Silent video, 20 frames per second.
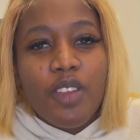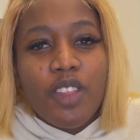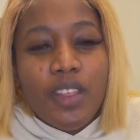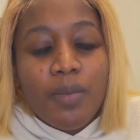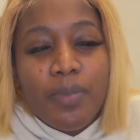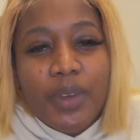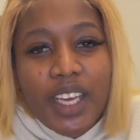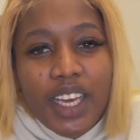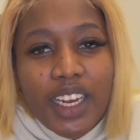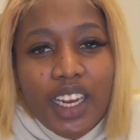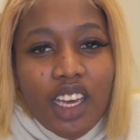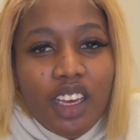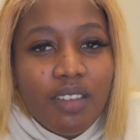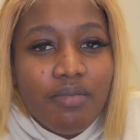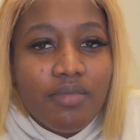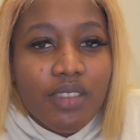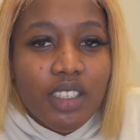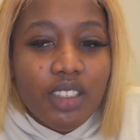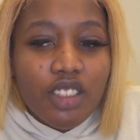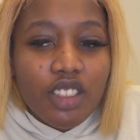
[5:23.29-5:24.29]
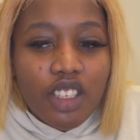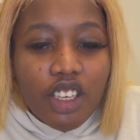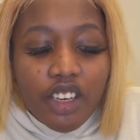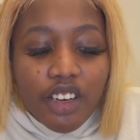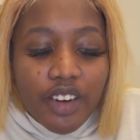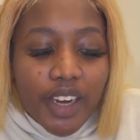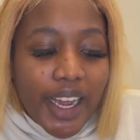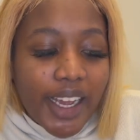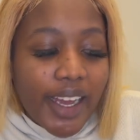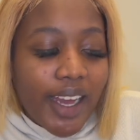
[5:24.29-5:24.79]
the beginning of this
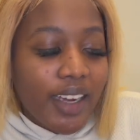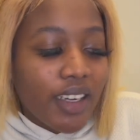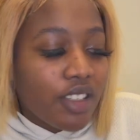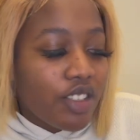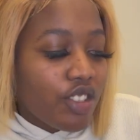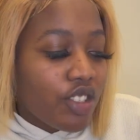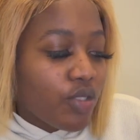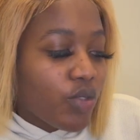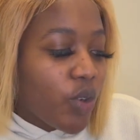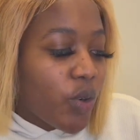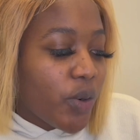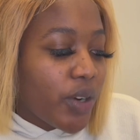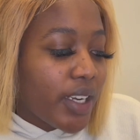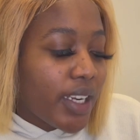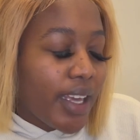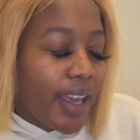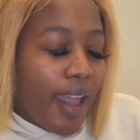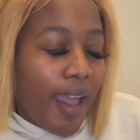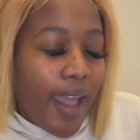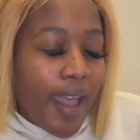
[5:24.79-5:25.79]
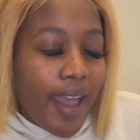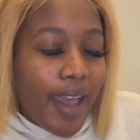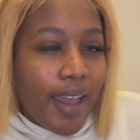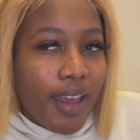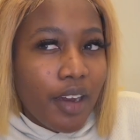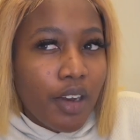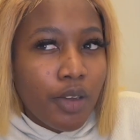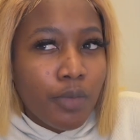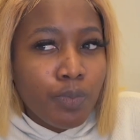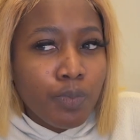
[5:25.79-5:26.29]
year, I kind of just already
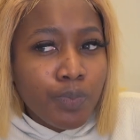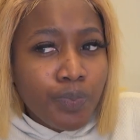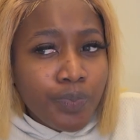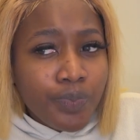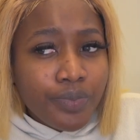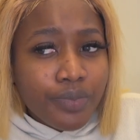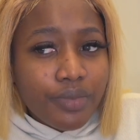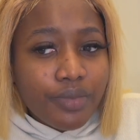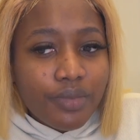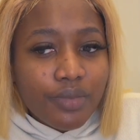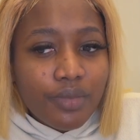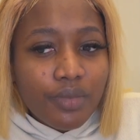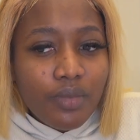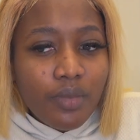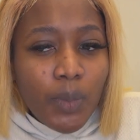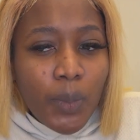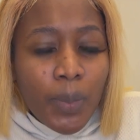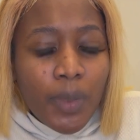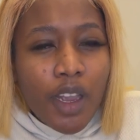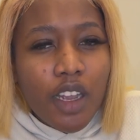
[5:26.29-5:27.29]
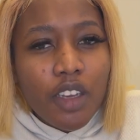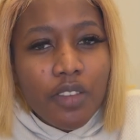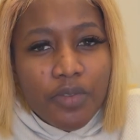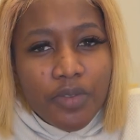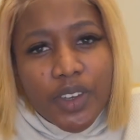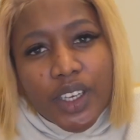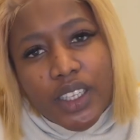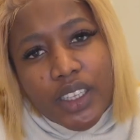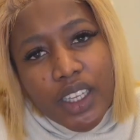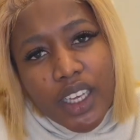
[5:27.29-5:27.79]
had a
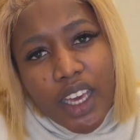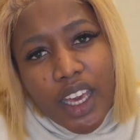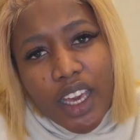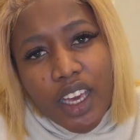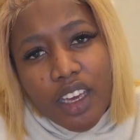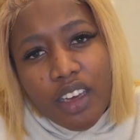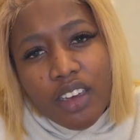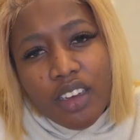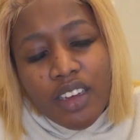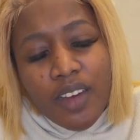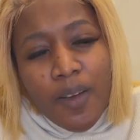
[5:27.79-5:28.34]
feeling.